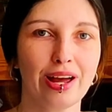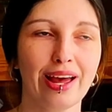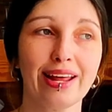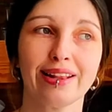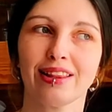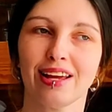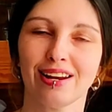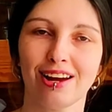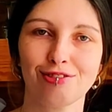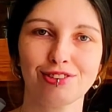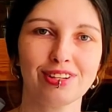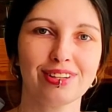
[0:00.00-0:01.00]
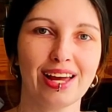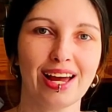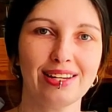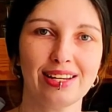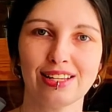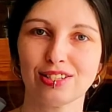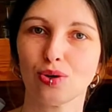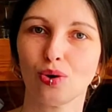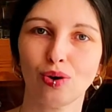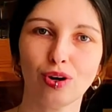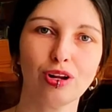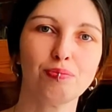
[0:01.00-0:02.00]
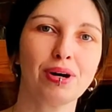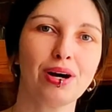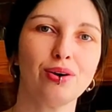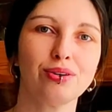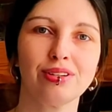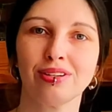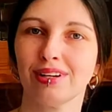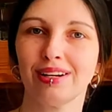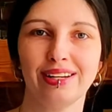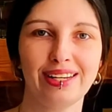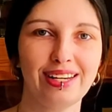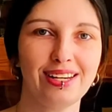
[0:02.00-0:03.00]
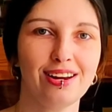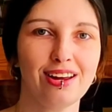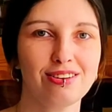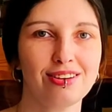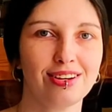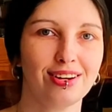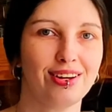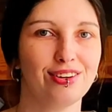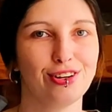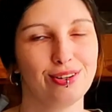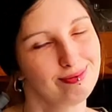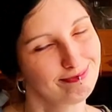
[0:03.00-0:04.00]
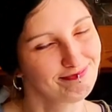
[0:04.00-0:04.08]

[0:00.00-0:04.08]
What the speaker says: And then after that, it's all about clean and declutter.